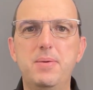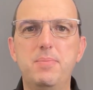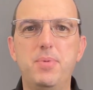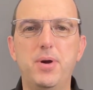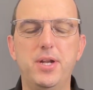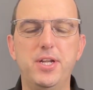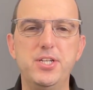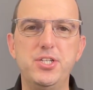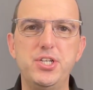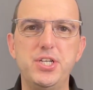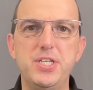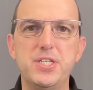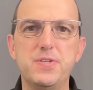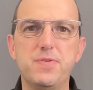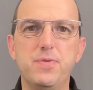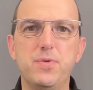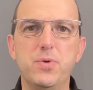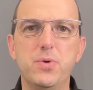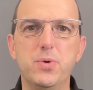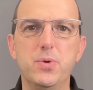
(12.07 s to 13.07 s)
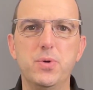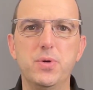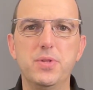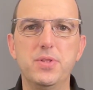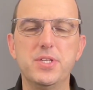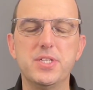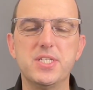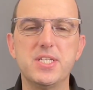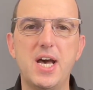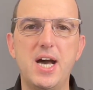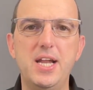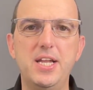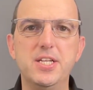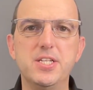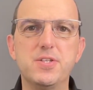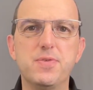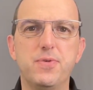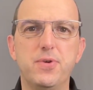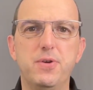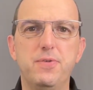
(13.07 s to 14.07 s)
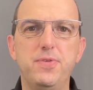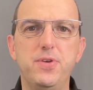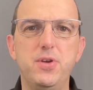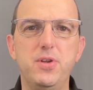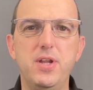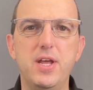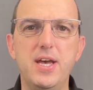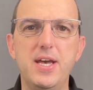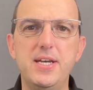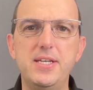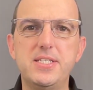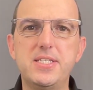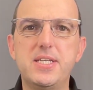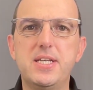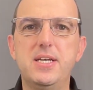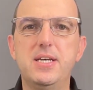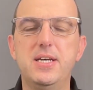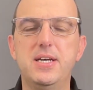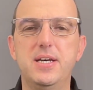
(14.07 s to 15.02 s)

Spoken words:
Apologies for the silence for a few days.